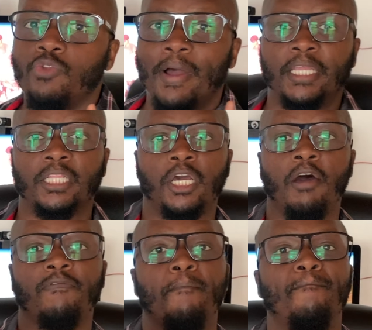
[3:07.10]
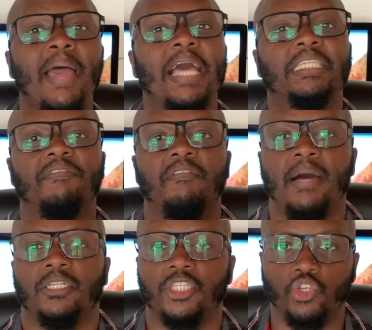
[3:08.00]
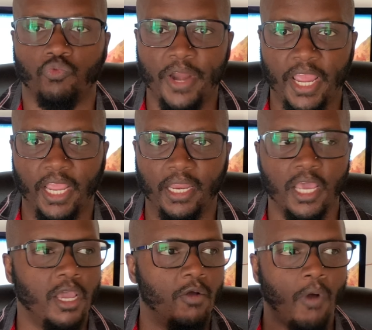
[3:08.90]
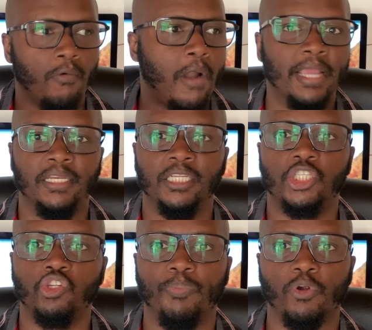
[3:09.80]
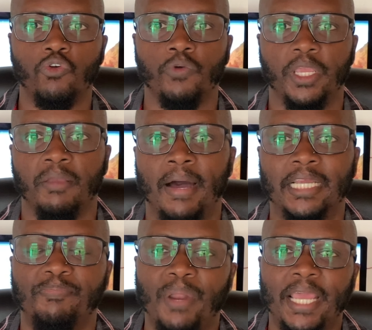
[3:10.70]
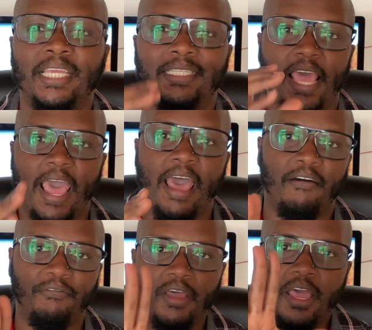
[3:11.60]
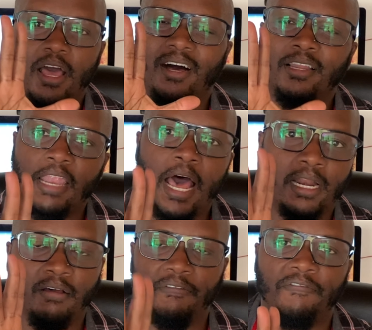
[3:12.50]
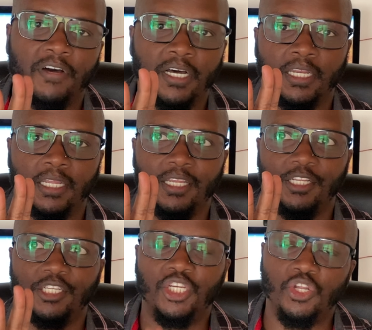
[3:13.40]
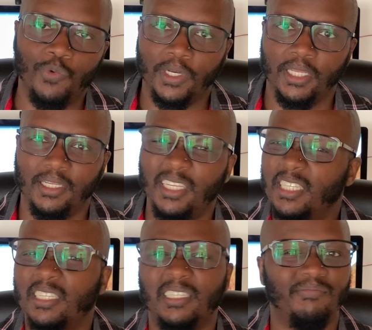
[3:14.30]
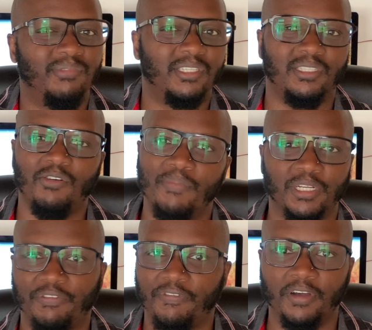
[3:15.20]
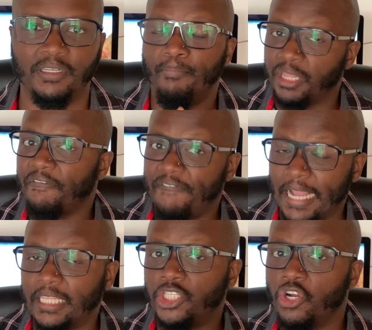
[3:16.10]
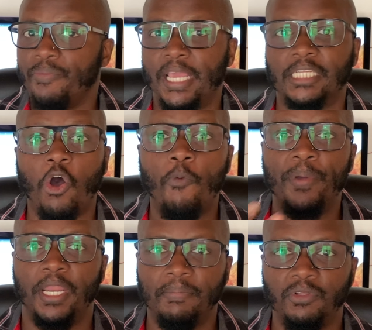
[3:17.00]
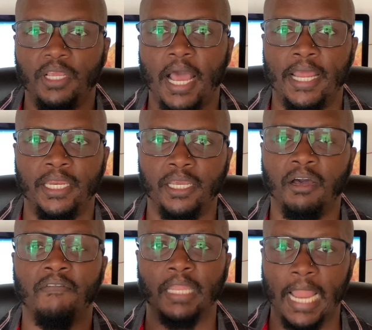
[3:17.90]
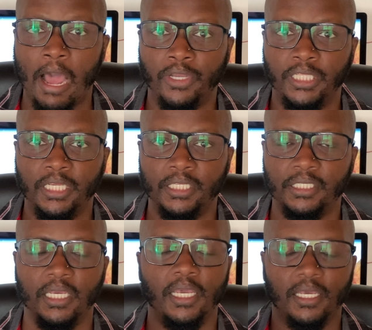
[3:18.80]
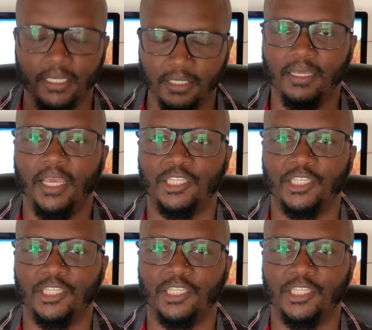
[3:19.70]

I get to cover massive amounts of terrain while riding these super cool e-bikes, but I get to have a lot of fun doing it. It just seems so much fun. But the fact that Germany has opened up to the idea of allowing this is